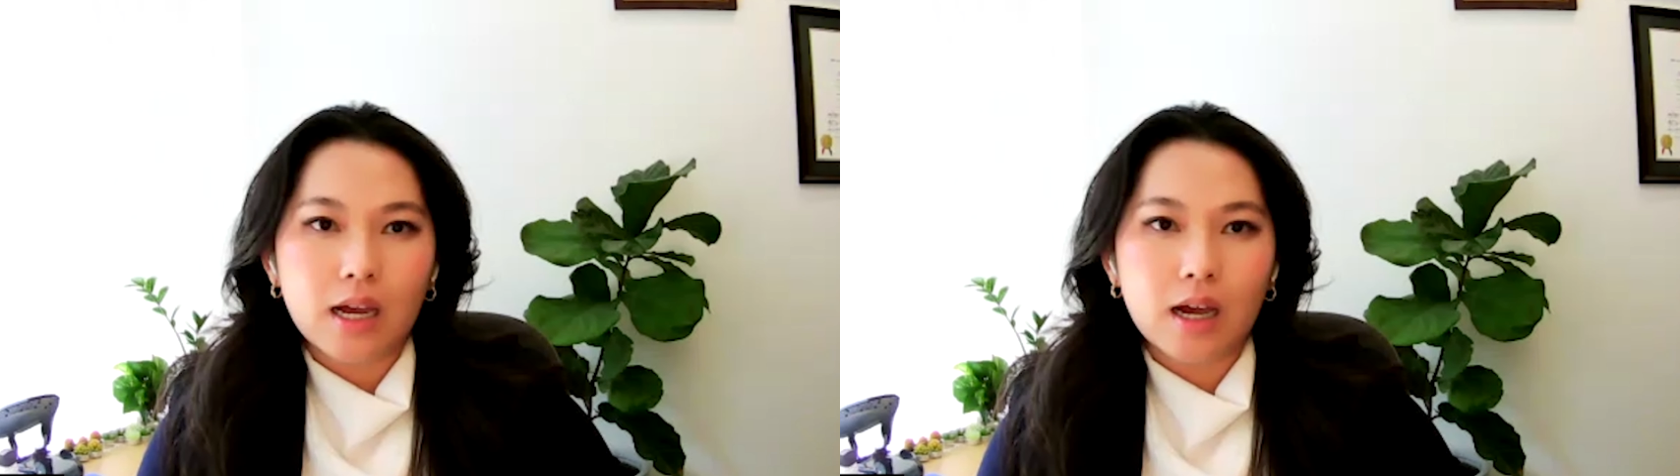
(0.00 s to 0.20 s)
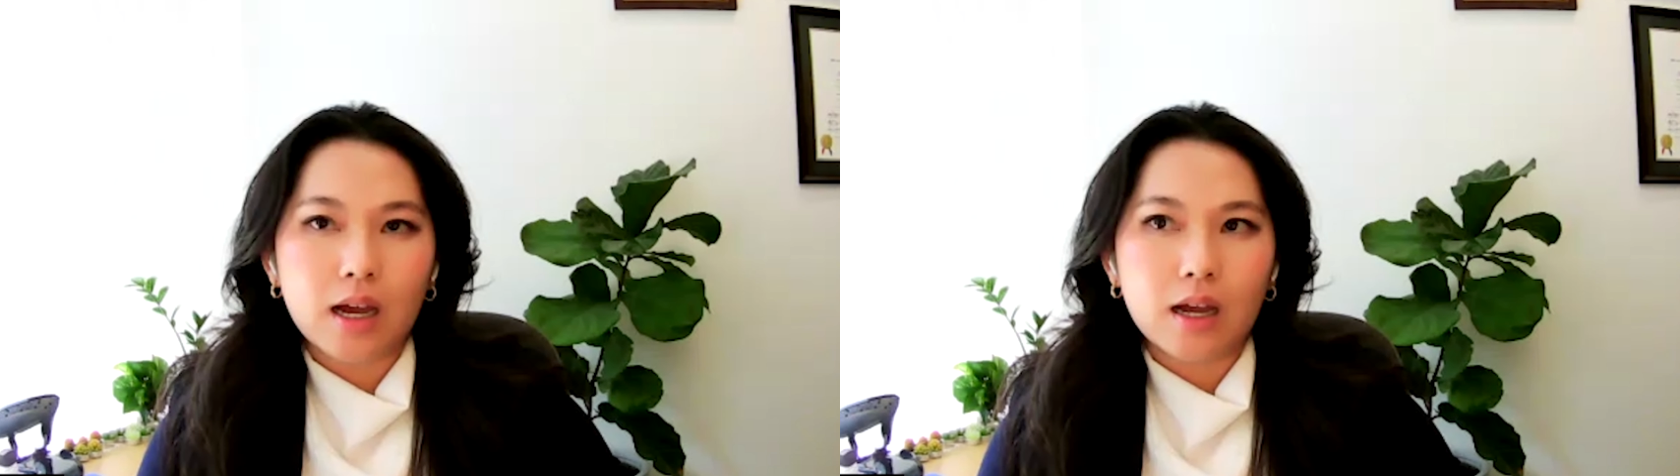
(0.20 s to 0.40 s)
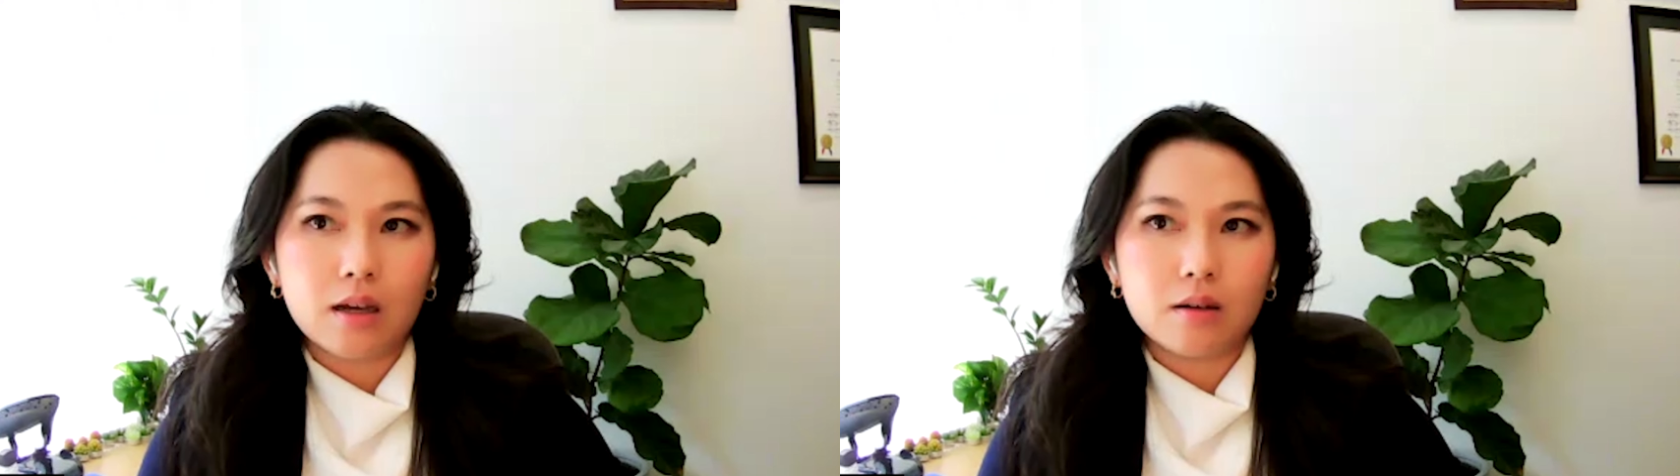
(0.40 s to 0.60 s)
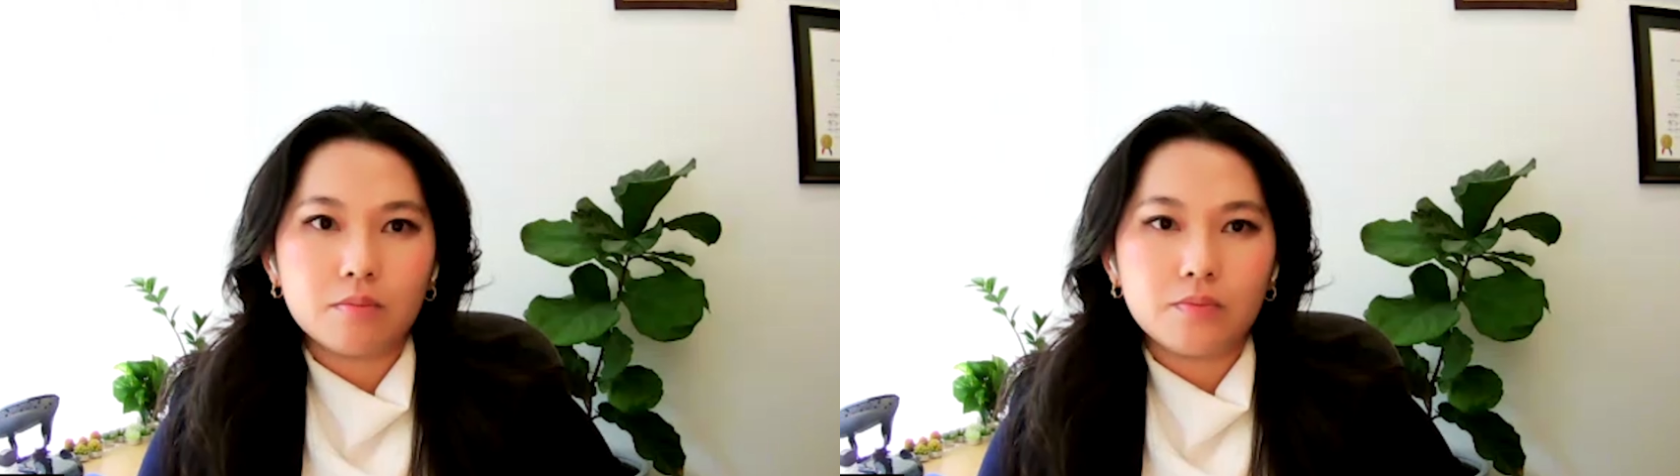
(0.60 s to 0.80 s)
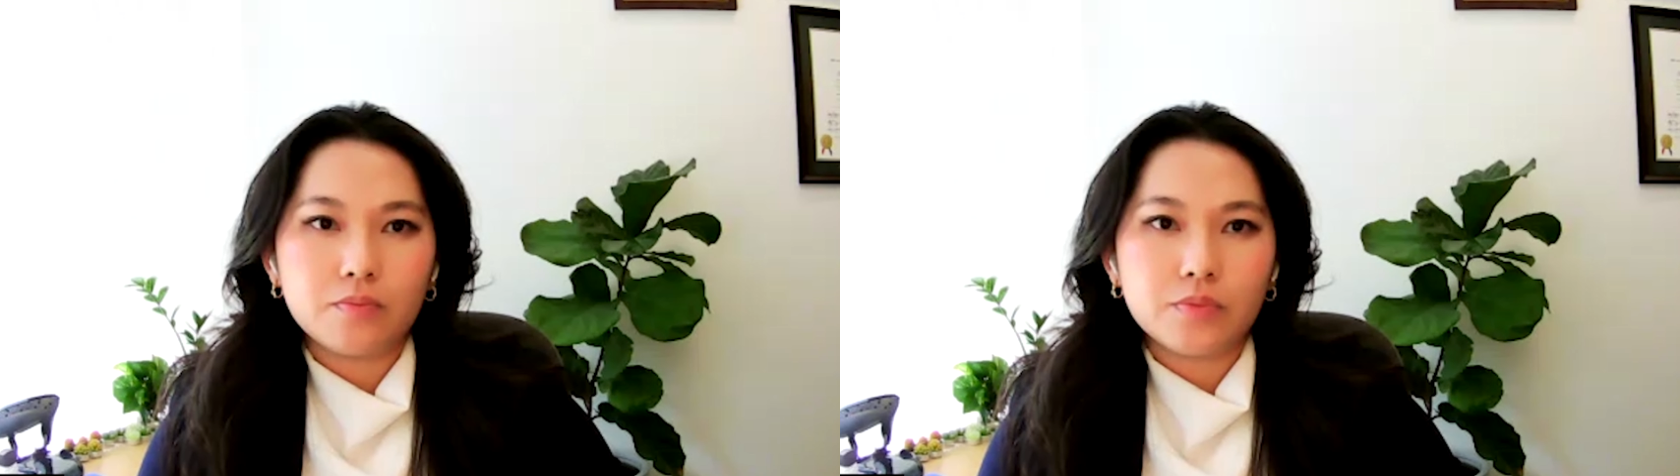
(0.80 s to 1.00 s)
Uh,
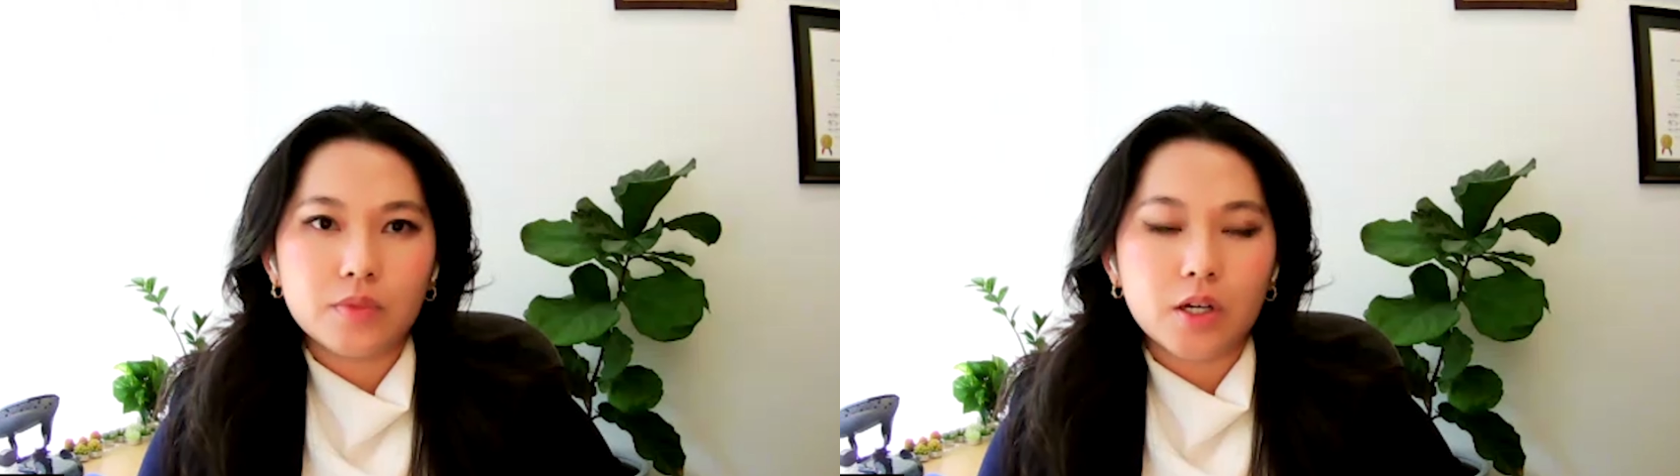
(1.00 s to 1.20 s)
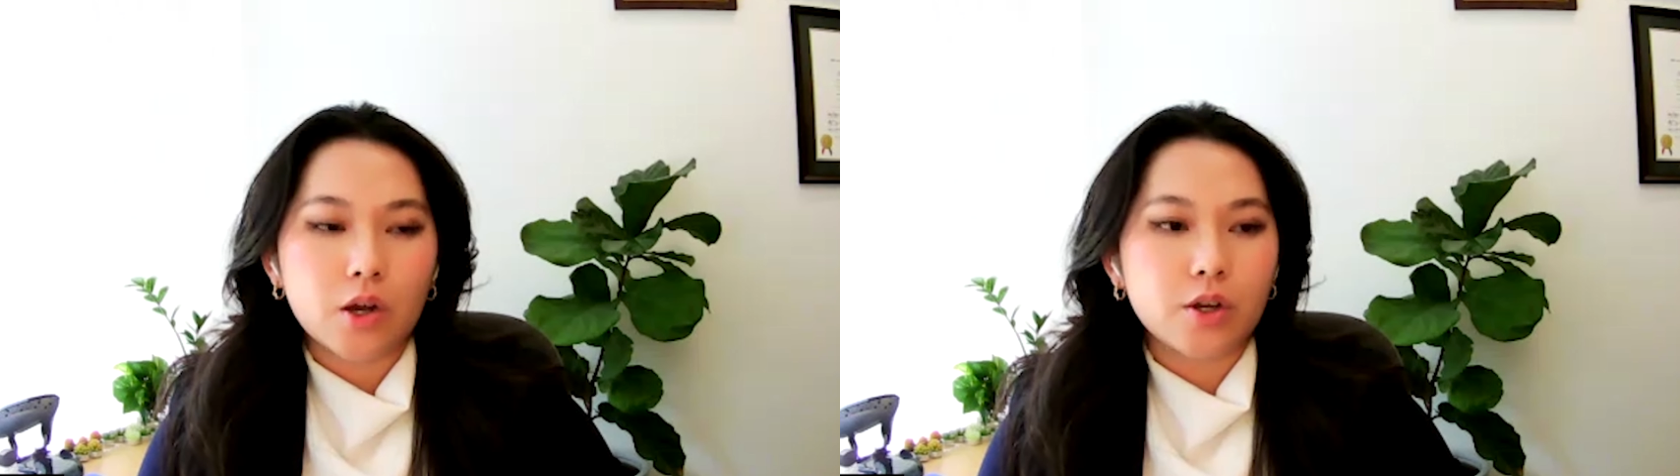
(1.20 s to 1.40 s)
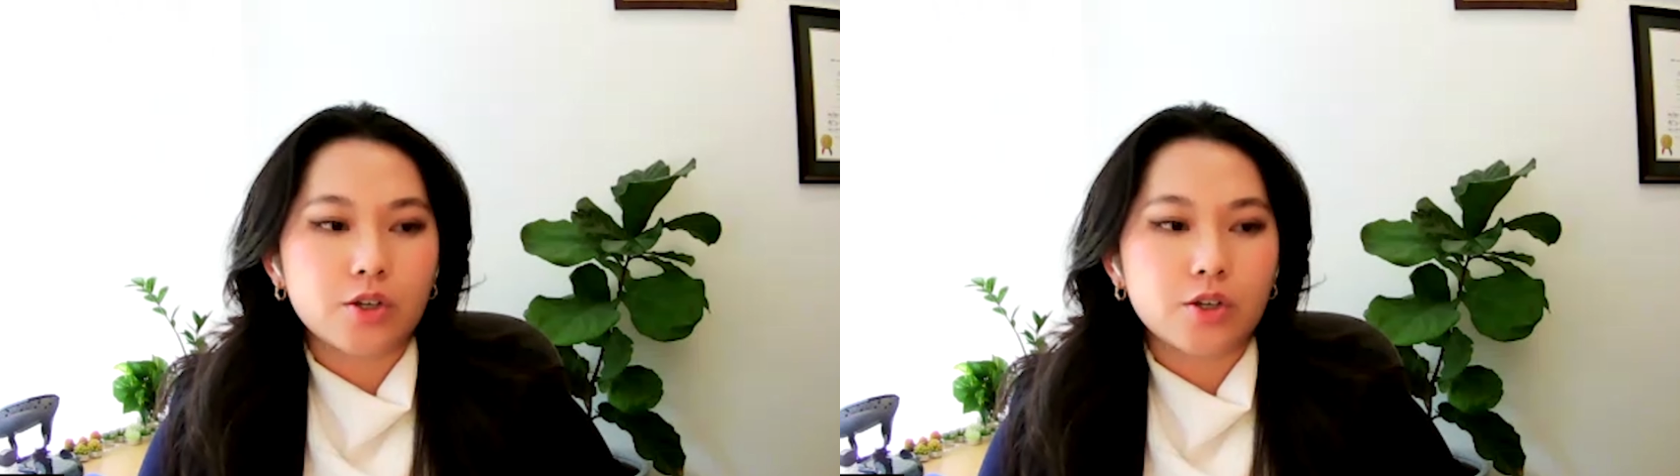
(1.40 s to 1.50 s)
you know,